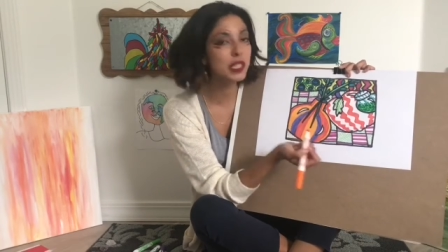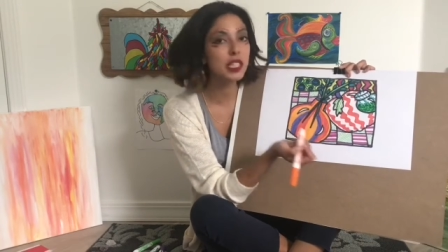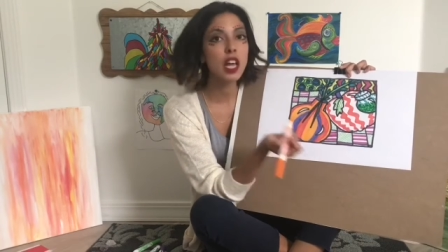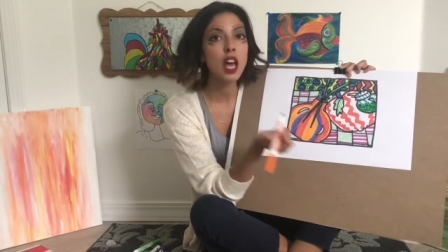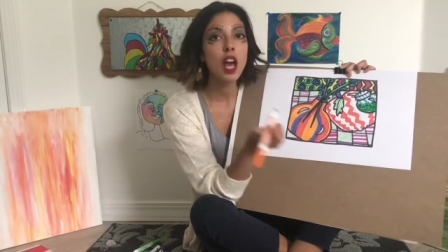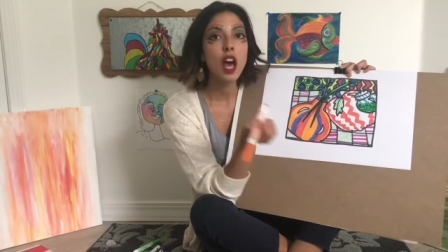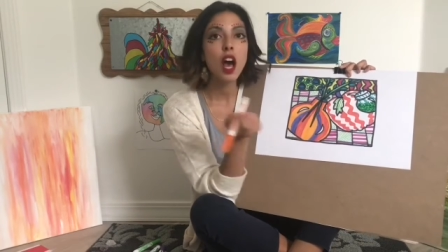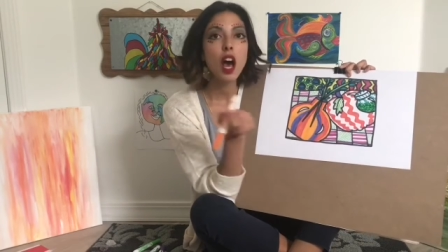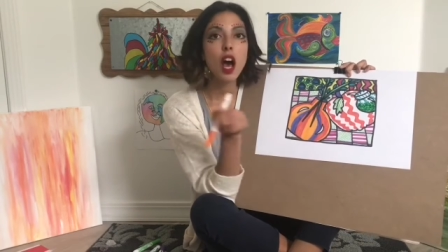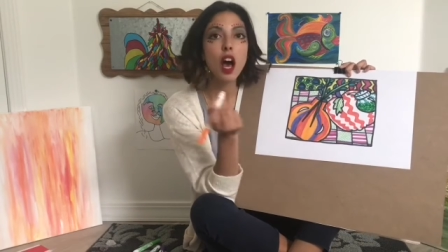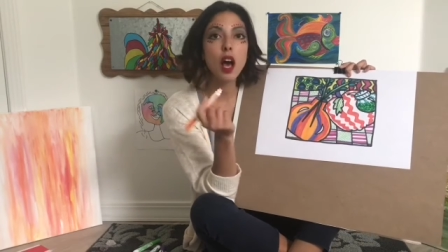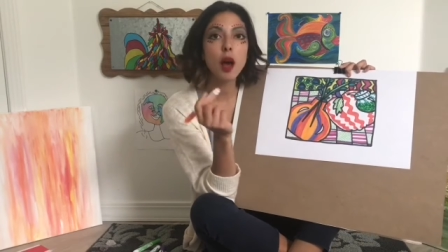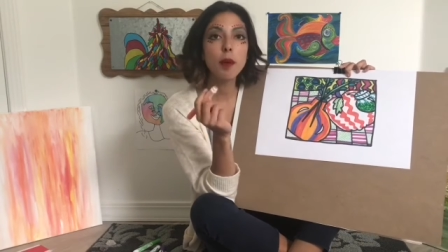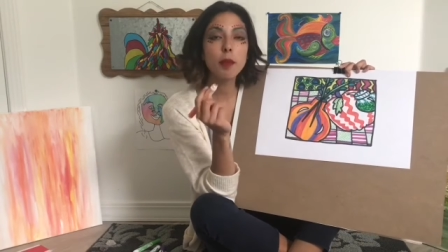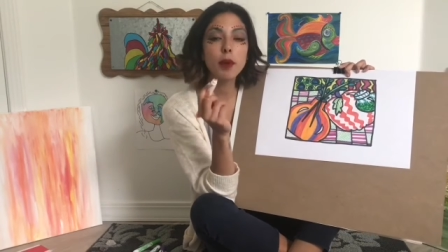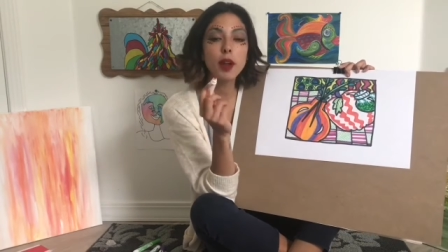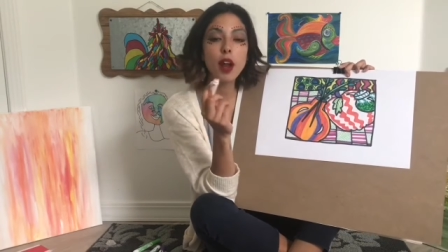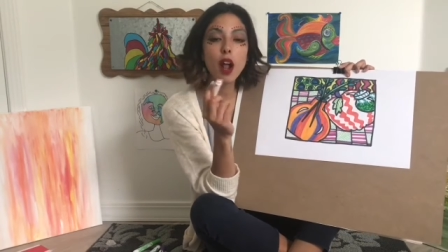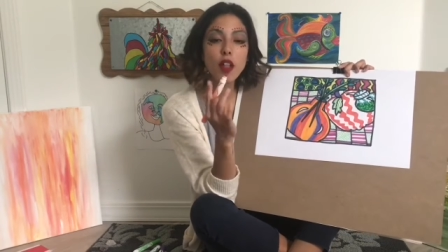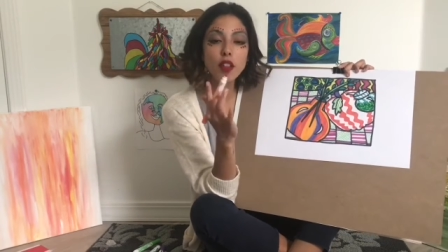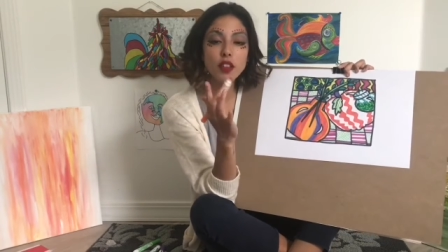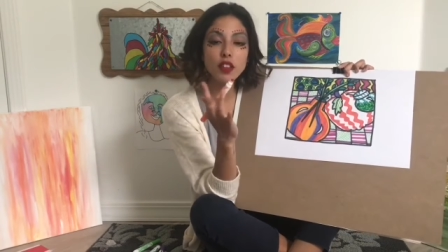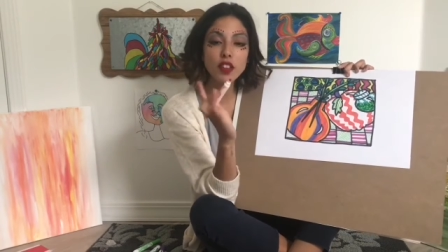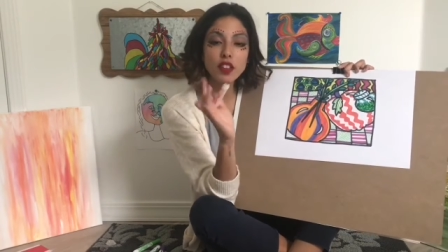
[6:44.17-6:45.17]
But other
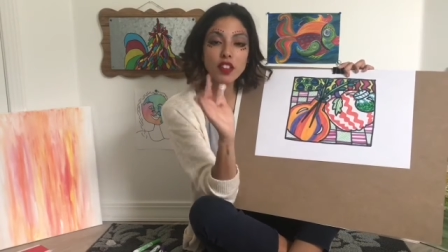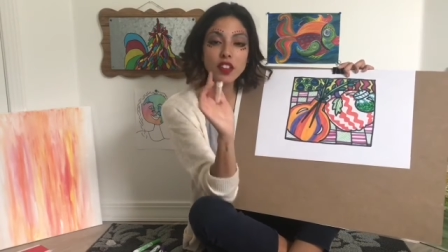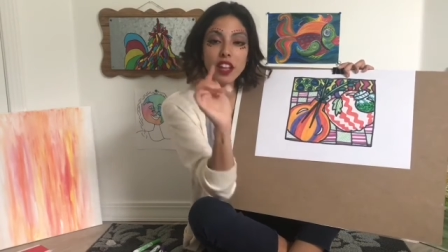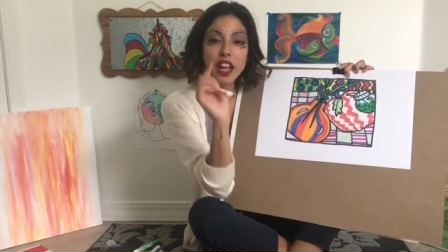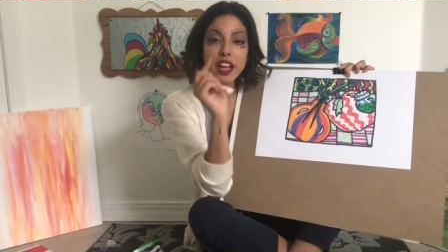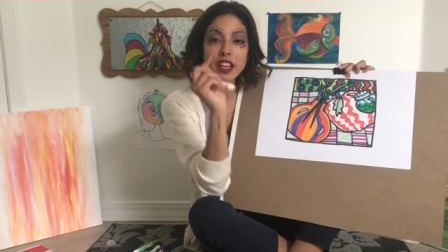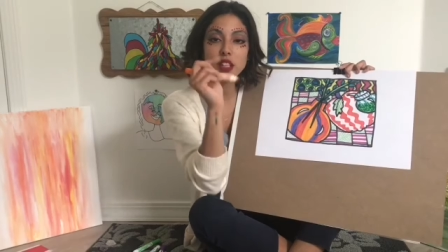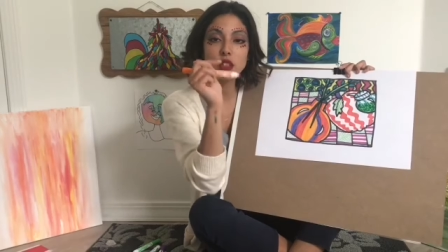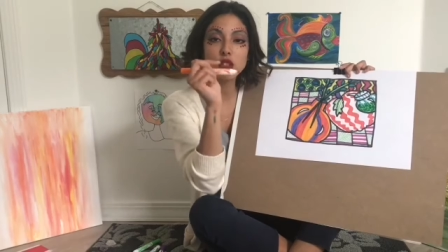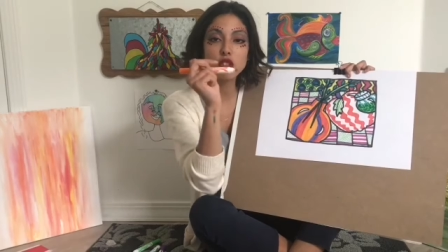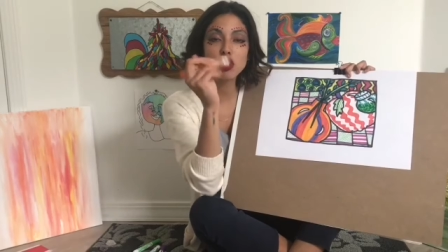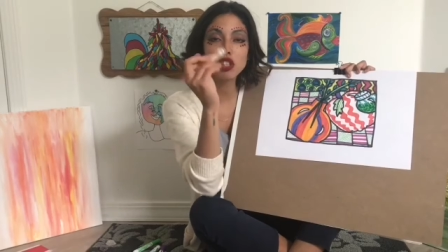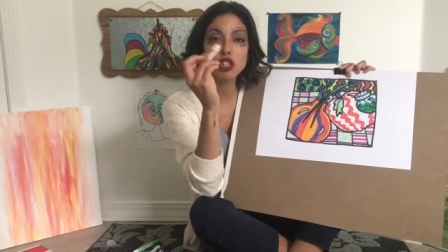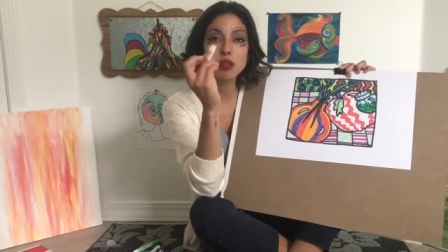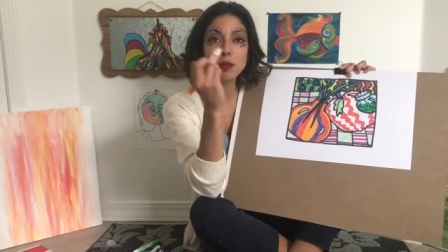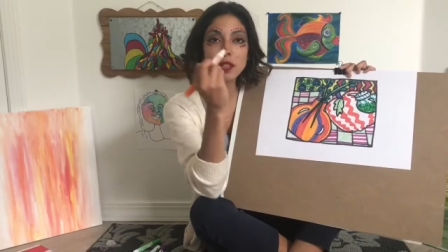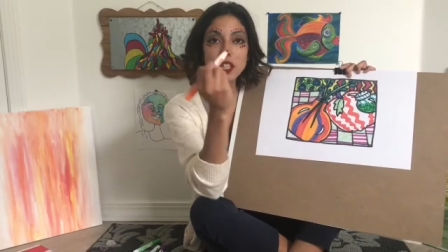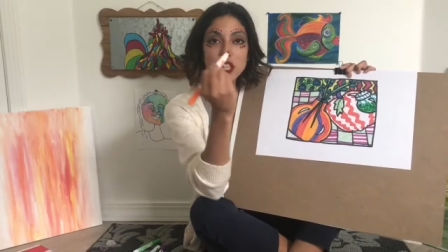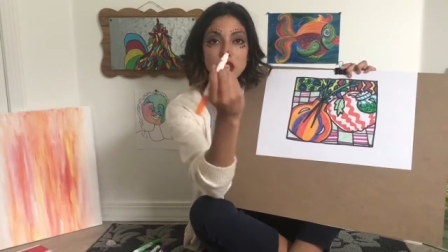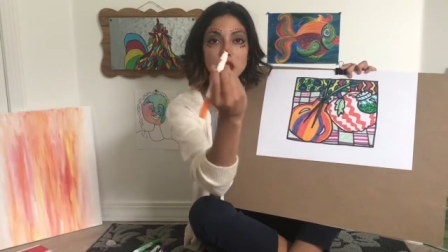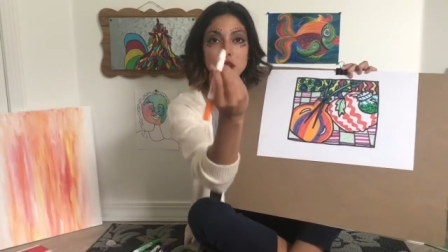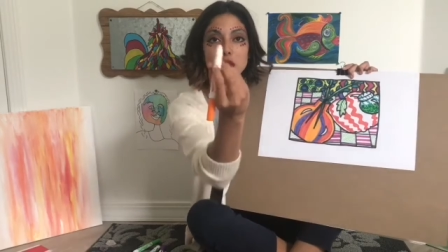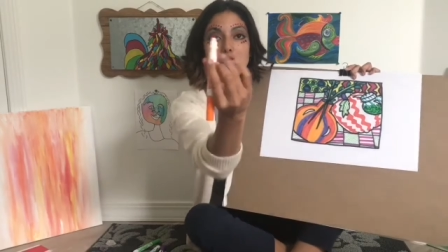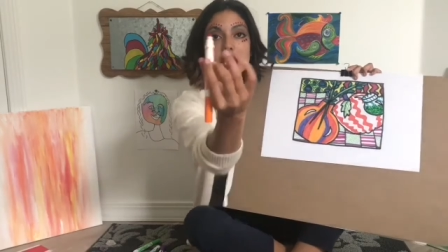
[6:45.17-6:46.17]
than that, you should be
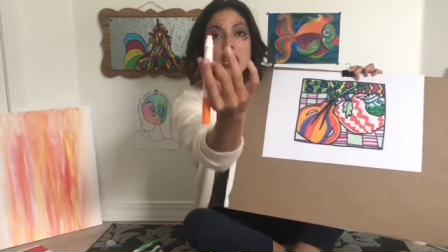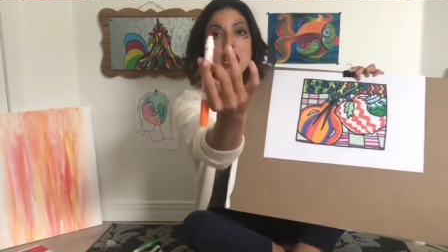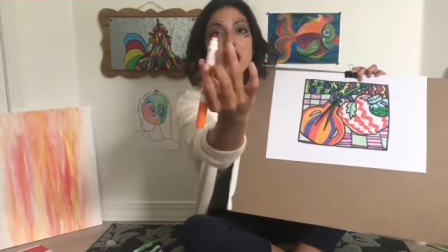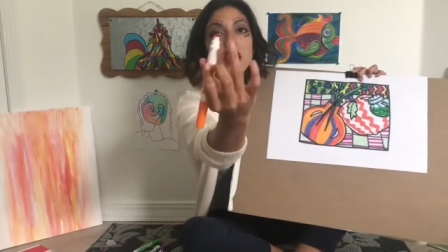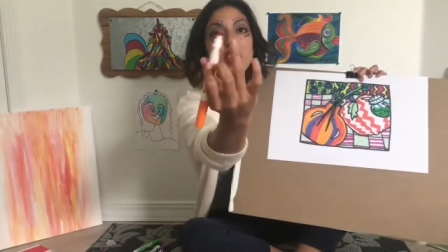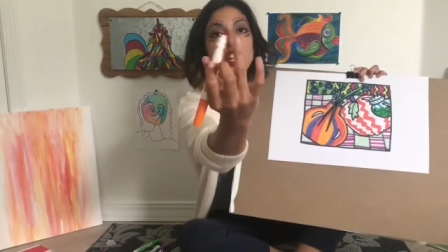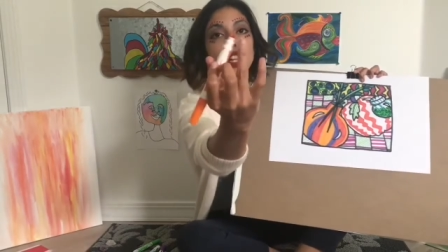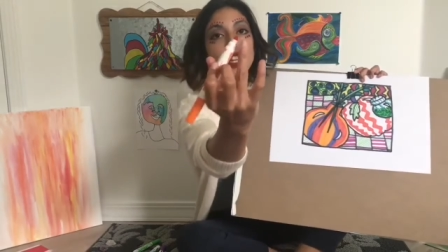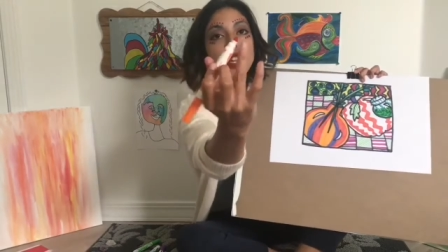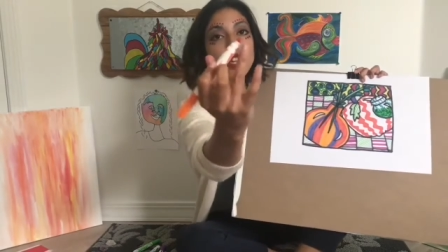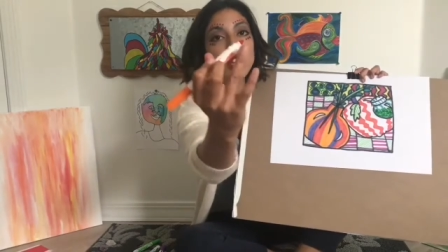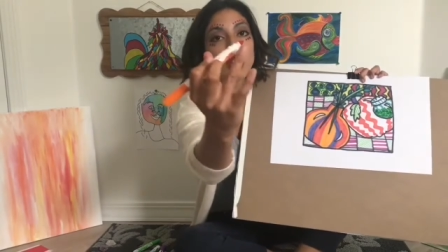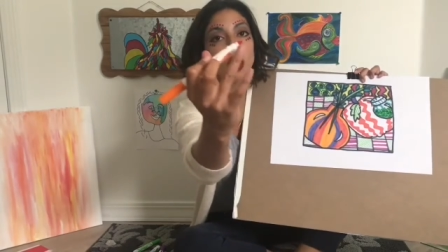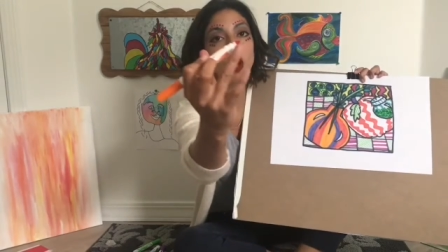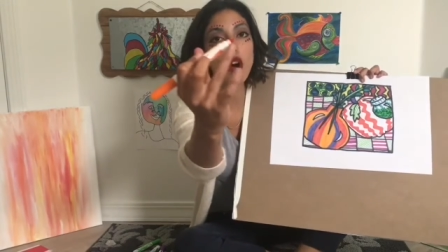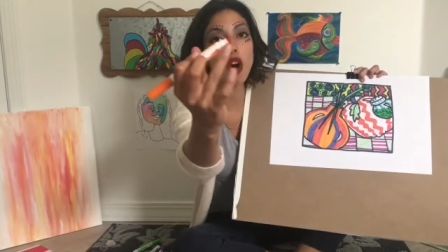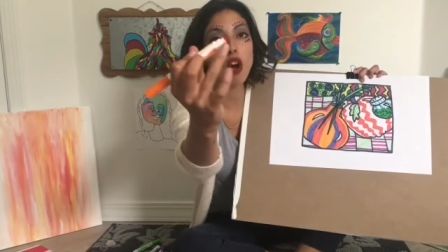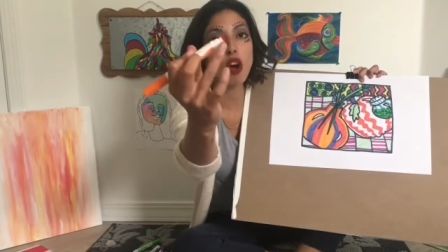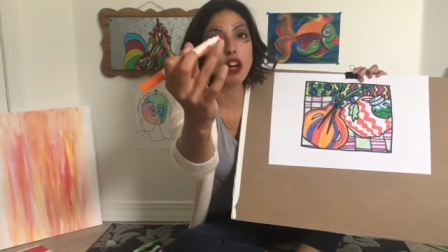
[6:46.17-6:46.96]
using the long